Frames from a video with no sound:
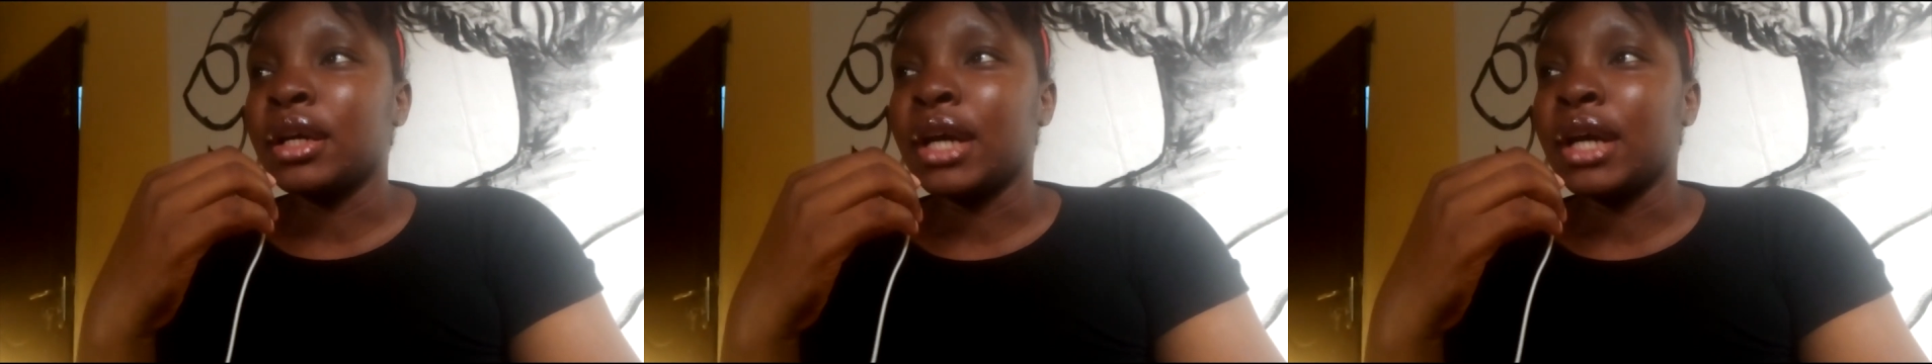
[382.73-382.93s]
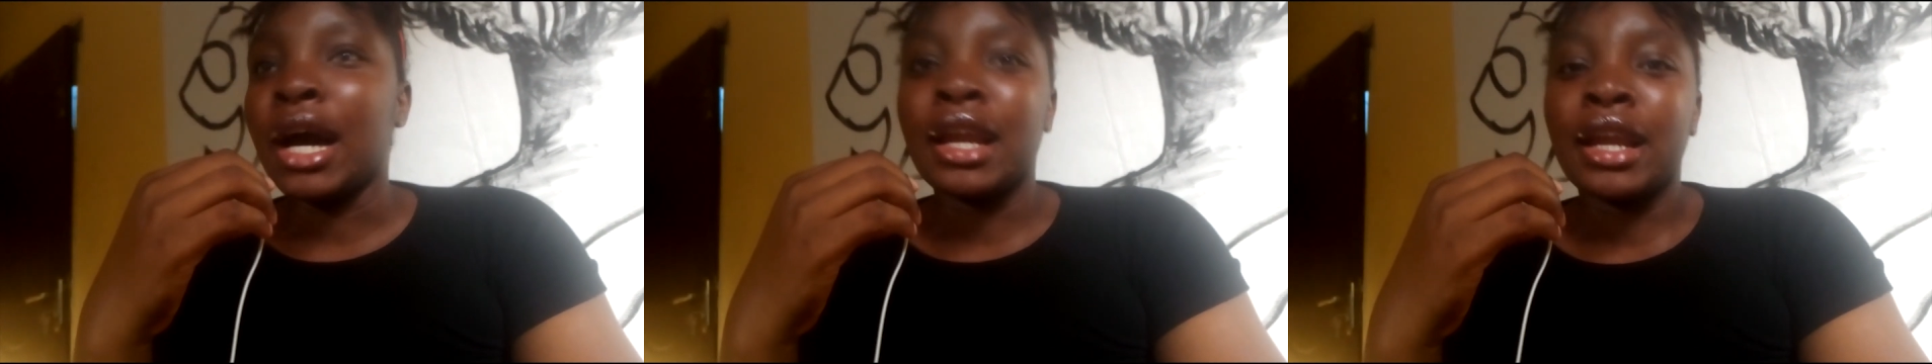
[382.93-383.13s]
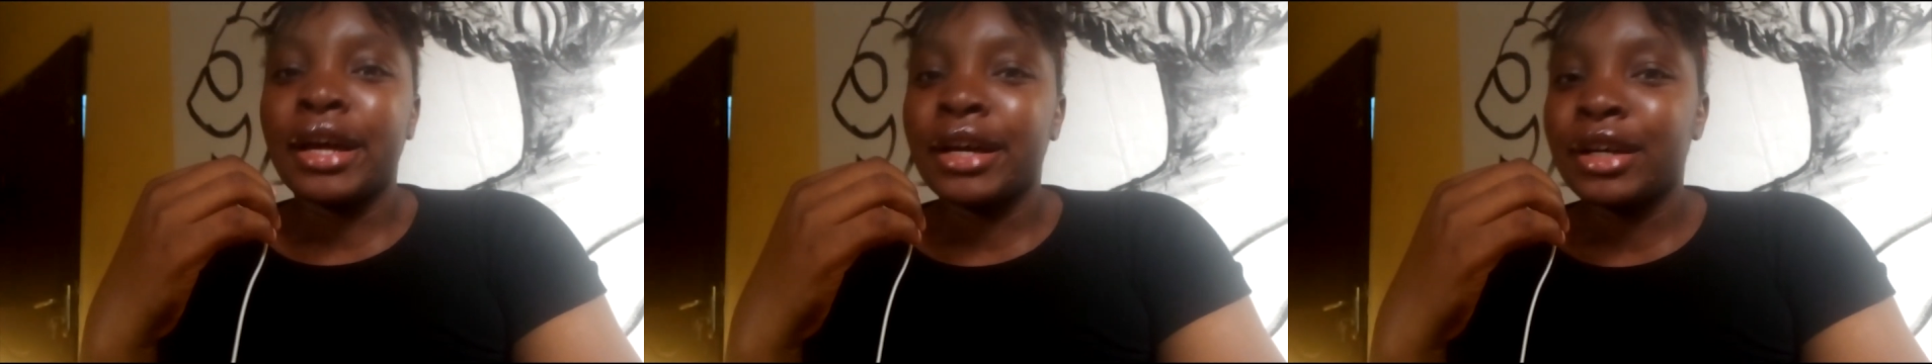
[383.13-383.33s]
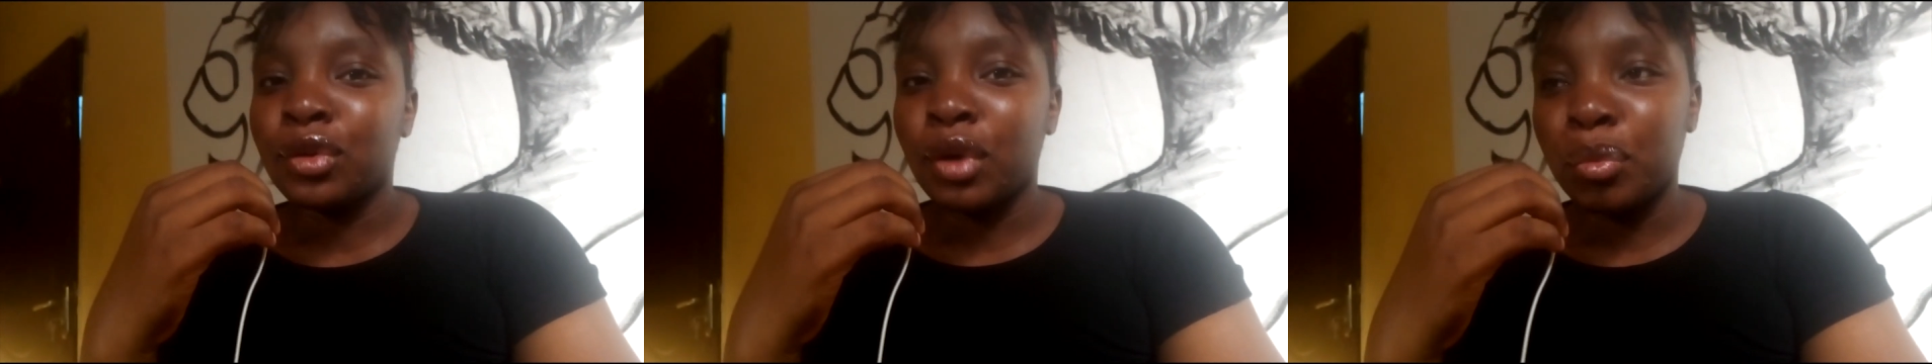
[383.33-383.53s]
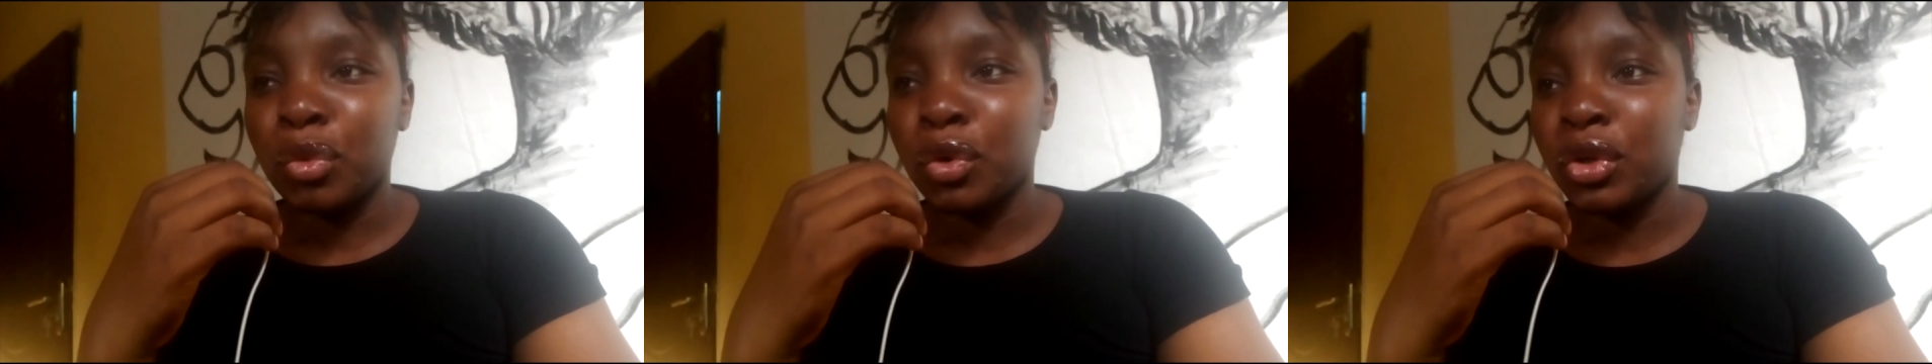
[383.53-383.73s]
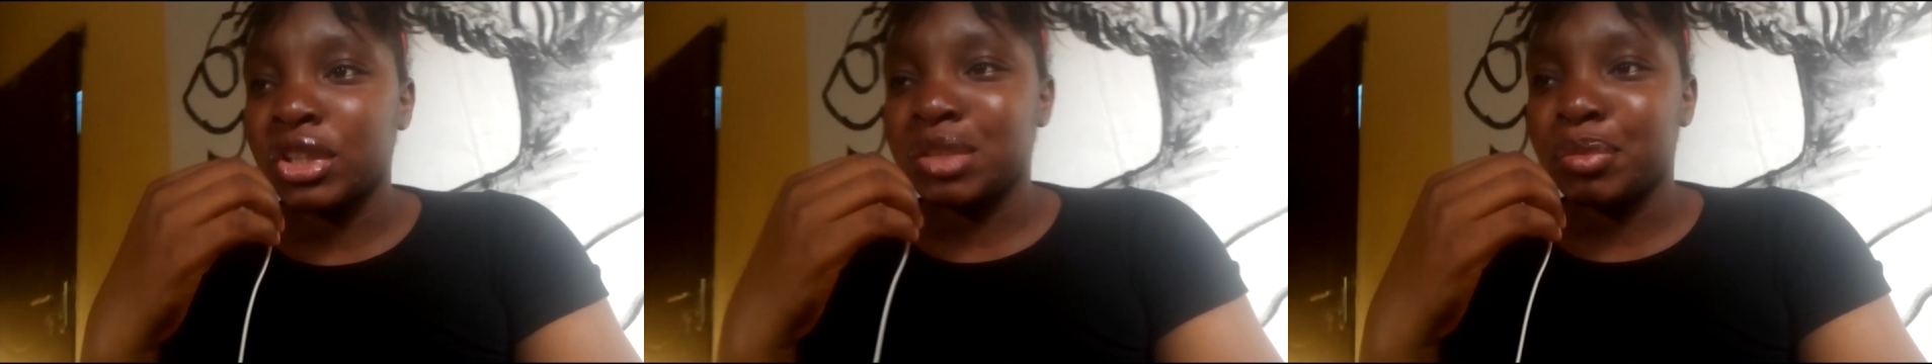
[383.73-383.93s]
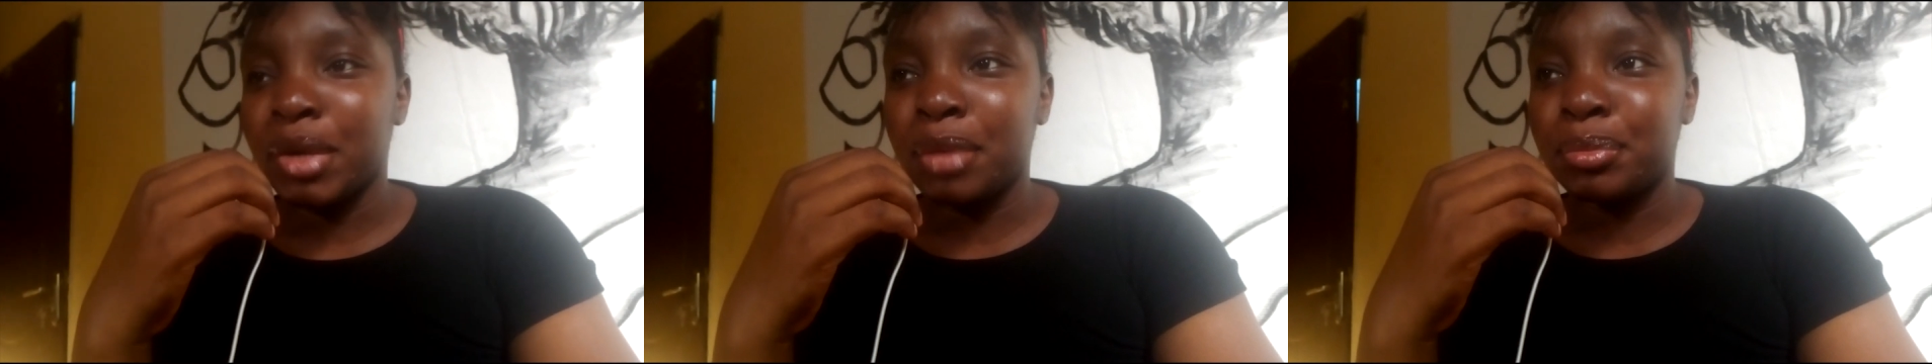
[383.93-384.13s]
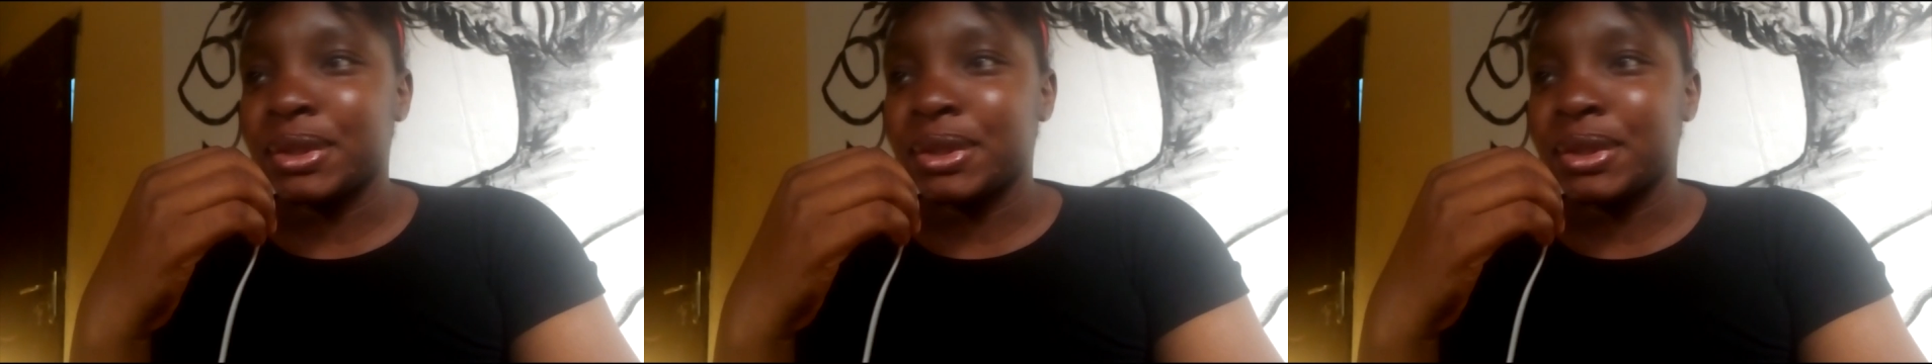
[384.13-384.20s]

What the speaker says: gala, or I'm not going to buy